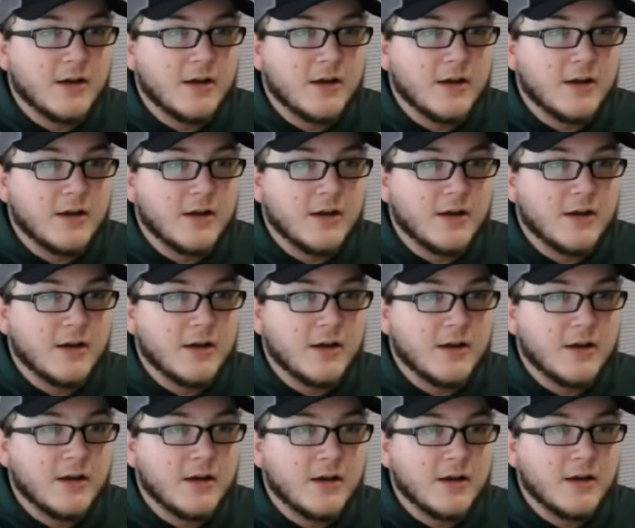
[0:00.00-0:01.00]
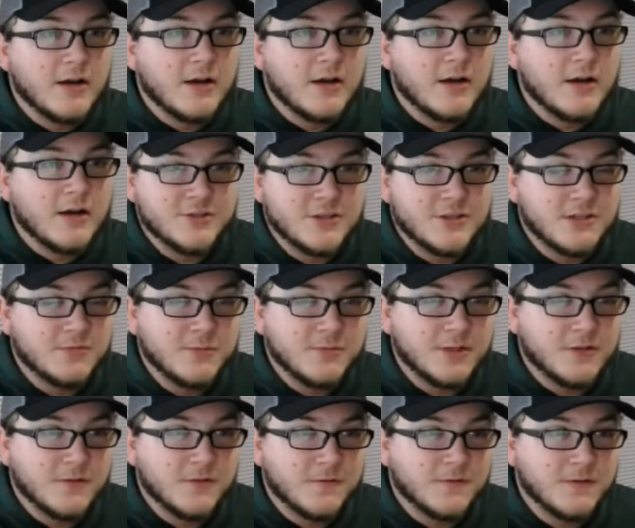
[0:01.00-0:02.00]
He wasn't paying attention in the
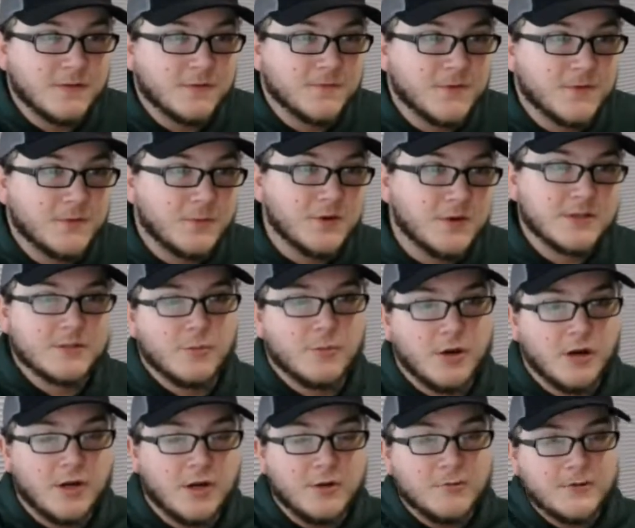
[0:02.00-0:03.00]
middle of the field for the most part.